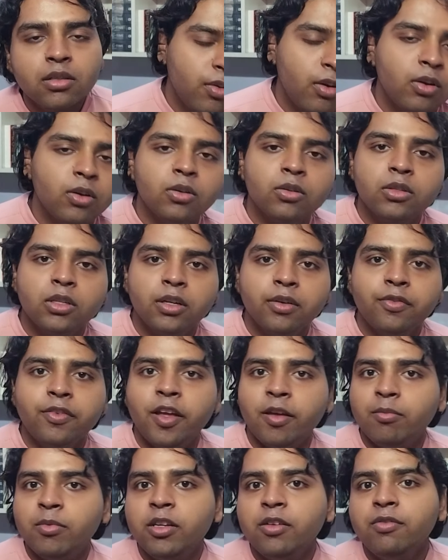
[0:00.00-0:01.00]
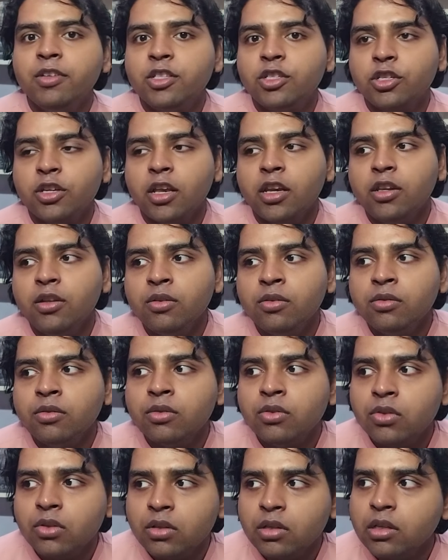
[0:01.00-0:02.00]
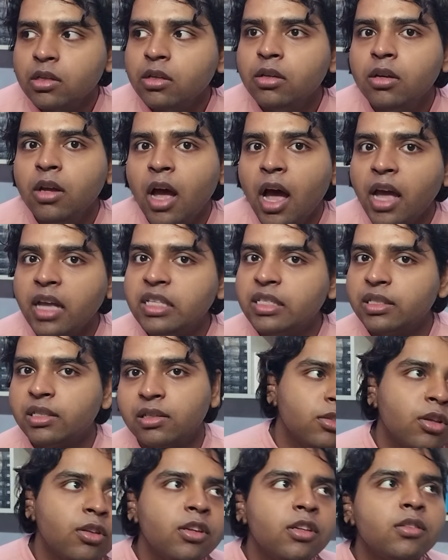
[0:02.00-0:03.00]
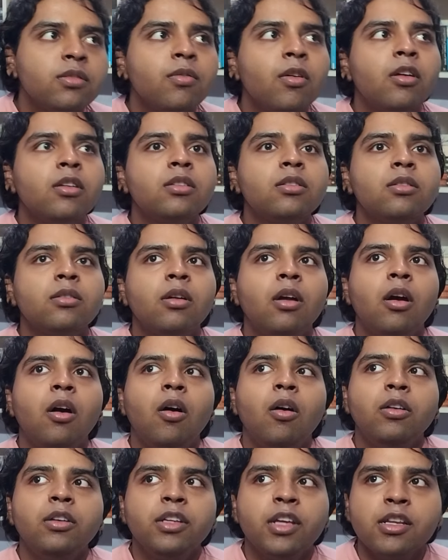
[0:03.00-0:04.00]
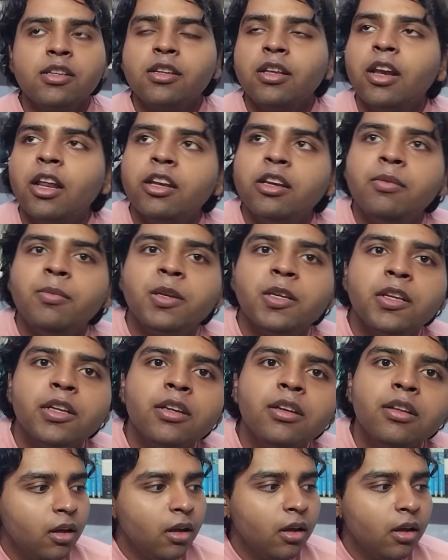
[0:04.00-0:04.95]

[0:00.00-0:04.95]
Follow the family which can use ice. So this was on Kindle Unlimited.